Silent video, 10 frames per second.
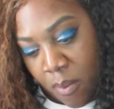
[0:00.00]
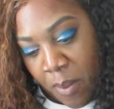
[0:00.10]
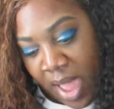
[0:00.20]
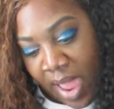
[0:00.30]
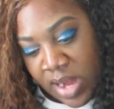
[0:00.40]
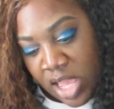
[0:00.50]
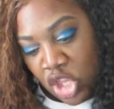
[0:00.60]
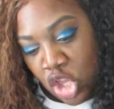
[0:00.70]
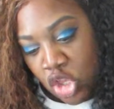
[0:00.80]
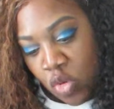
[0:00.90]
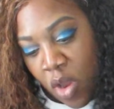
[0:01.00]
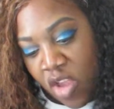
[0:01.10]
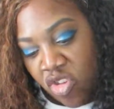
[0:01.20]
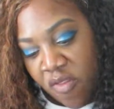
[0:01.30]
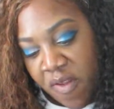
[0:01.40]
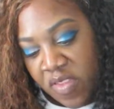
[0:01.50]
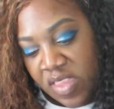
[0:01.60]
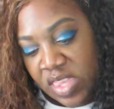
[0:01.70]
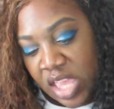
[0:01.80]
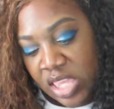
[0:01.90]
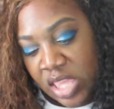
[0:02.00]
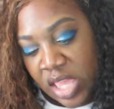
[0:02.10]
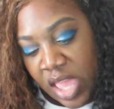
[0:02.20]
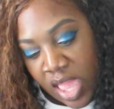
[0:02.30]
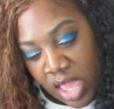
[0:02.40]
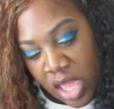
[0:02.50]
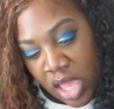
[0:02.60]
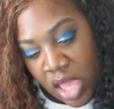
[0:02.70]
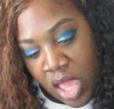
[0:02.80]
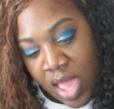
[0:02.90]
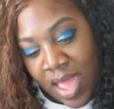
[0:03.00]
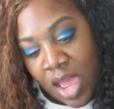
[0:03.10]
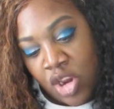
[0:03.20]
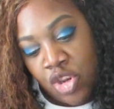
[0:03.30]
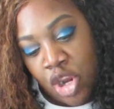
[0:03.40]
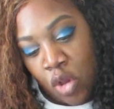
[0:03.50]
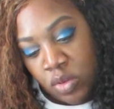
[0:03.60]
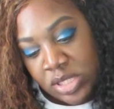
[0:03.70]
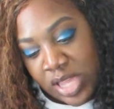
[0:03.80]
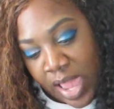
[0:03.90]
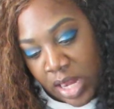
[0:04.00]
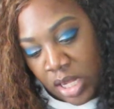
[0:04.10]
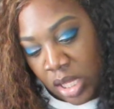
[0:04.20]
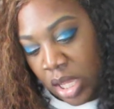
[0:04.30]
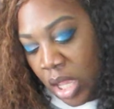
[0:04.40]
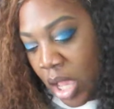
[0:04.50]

mine is the 256 gig Note 10.